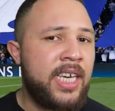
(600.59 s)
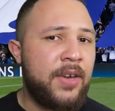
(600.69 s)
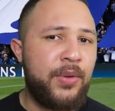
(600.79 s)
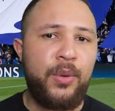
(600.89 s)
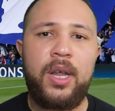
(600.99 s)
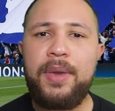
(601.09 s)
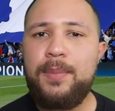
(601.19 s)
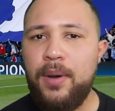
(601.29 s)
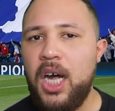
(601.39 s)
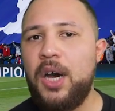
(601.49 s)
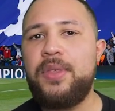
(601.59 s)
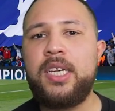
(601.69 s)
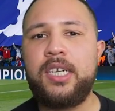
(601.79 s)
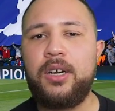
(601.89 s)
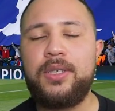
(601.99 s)
If you want to be part of the
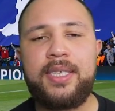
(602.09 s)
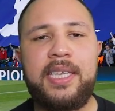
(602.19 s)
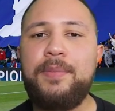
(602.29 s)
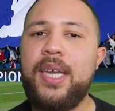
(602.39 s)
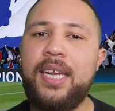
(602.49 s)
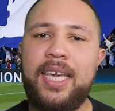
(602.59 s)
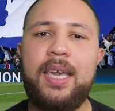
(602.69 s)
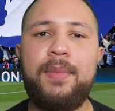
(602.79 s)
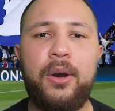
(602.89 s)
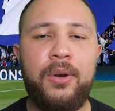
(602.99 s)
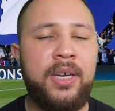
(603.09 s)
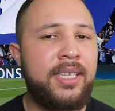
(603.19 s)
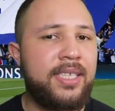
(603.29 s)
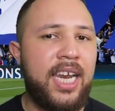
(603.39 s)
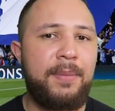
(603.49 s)
show, send me an email
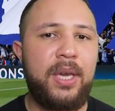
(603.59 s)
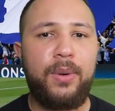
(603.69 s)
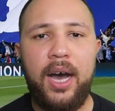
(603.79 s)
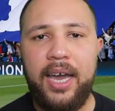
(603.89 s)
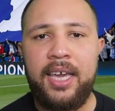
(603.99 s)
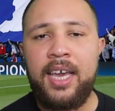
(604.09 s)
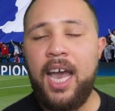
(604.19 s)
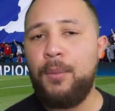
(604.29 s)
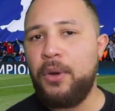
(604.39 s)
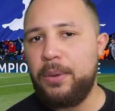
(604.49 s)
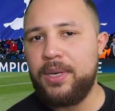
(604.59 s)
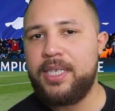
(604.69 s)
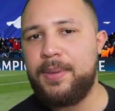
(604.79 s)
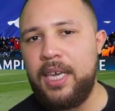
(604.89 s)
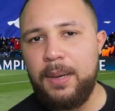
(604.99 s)
telling me why and what you want
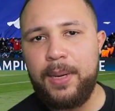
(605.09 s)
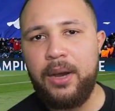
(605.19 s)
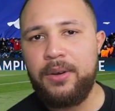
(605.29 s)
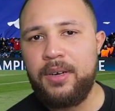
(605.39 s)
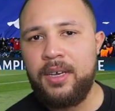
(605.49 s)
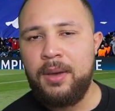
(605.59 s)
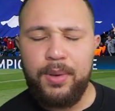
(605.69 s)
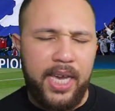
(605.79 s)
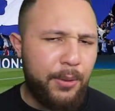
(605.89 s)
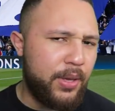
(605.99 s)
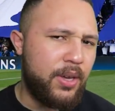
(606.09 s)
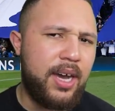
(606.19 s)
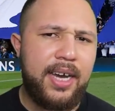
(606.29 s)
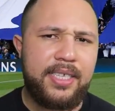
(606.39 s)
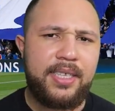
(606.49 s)
to speak about. But anyway, you
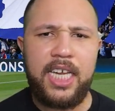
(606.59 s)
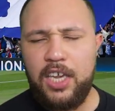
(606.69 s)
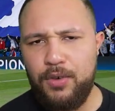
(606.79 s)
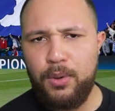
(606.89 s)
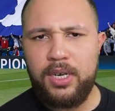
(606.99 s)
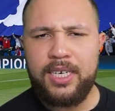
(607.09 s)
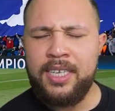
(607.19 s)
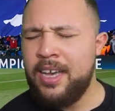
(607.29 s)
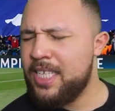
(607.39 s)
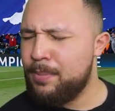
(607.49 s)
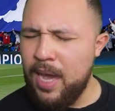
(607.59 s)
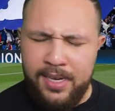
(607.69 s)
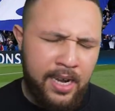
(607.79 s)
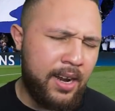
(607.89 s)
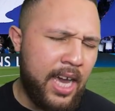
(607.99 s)
guys, thank you for watching.
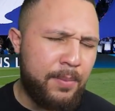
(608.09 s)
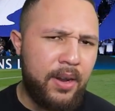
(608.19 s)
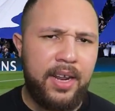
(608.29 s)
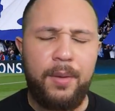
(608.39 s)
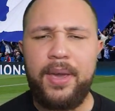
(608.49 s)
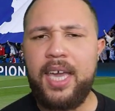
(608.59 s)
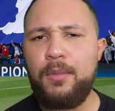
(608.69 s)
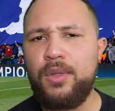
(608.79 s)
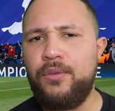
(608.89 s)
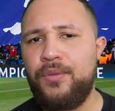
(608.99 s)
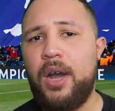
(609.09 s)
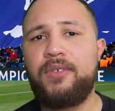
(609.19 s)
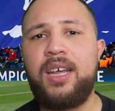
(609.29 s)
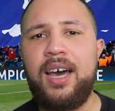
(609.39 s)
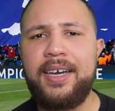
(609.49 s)
Smash that like button, help me get more than
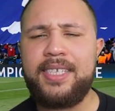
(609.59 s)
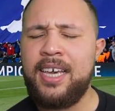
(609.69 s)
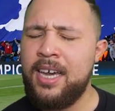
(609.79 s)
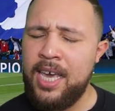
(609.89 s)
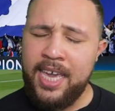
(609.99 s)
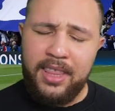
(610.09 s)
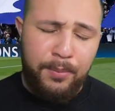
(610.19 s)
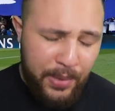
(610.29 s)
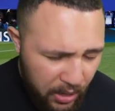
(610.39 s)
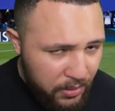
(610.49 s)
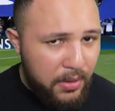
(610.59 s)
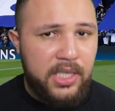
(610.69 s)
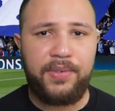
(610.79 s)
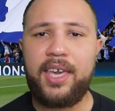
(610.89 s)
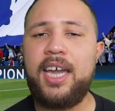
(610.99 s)
500 likes. Hit the bell
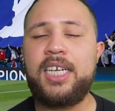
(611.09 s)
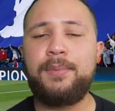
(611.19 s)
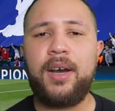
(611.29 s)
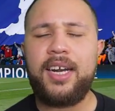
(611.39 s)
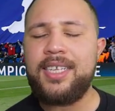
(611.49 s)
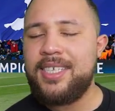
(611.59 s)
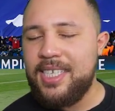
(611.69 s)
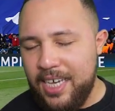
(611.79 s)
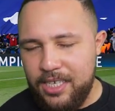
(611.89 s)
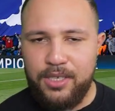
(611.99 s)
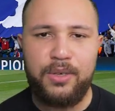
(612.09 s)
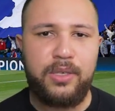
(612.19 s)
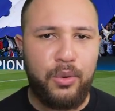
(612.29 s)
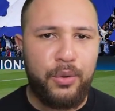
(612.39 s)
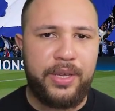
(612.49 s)
notification button and stay
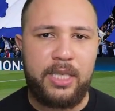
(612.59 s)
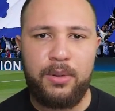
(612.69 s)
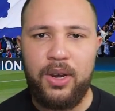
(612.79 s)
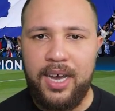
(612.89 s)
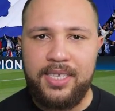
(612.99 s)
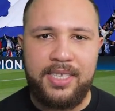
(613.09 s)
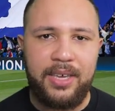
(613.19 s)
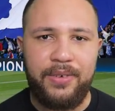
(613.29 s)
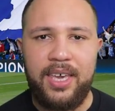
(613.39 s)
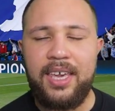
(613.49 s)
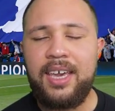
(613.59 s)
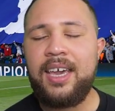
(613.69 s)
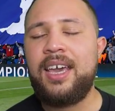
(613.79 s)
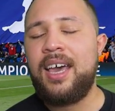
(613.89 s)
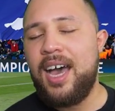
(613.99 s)
tuned to all things Blue Lions TV.
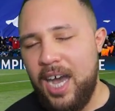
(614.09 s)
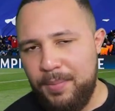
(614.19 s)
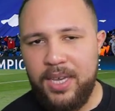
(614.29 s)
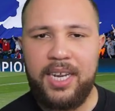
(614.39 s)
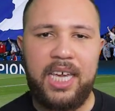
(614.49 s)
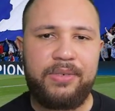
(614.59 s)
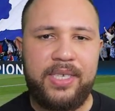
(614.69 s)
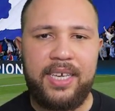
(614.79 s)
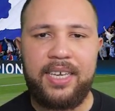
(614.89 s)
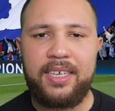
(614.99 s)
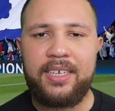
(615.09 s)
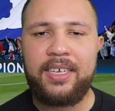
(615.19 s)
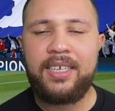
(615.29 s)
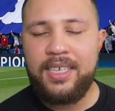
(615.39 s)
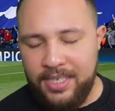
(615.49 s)
I'm NiiNiiFC
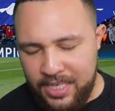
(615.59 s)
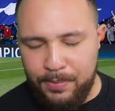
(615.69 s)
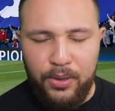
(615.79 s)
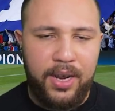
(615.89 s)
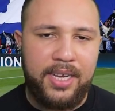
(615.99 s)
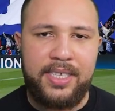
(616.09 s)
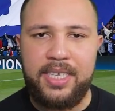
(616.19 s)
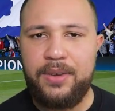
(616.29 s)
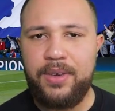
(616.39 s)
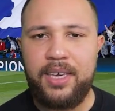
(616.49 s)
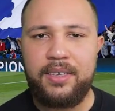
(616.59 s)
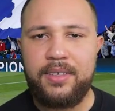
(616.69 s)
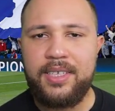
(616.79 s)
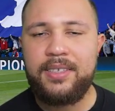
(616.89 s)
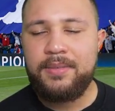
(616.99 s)
this is Blue Lions TV.
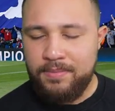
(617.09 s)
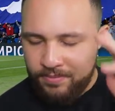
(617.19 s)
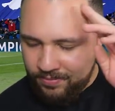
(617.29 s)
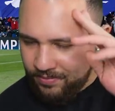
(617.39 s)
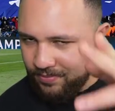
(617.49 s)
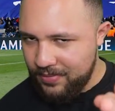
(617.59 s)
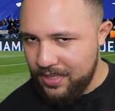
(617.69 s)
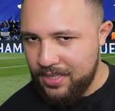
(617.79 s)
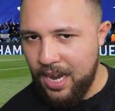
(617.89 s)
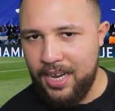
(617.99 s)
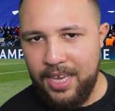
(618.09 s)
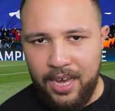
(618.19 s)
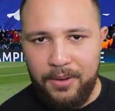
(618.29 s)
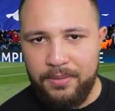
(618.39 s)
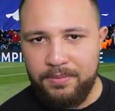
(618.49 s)
signing
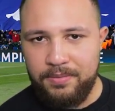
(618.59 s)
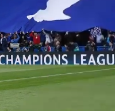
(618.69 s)
out.